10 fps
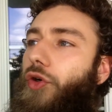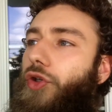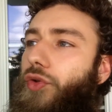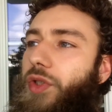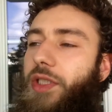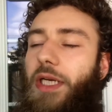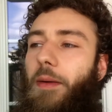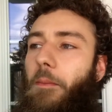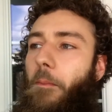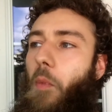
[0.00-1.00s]

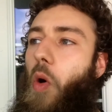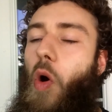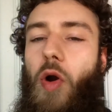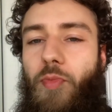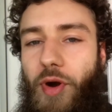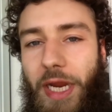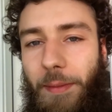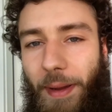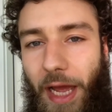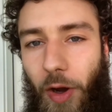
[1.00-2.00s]
using more
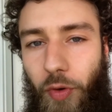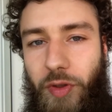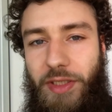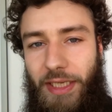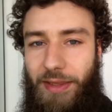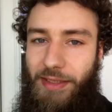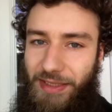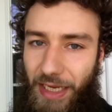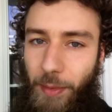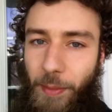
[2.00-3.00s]
brain power to get the
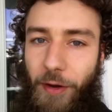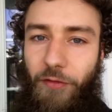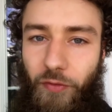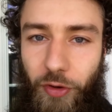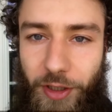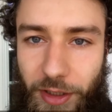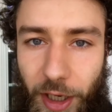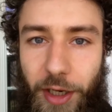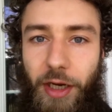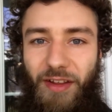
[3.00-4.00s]
same amount of work
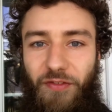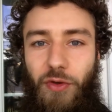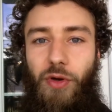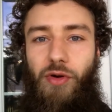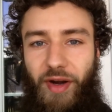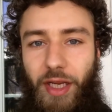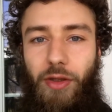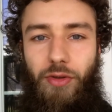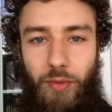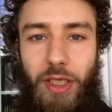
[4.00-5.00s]
done if you're a
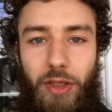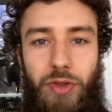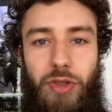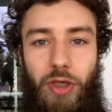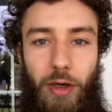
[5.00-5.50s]
regular weed user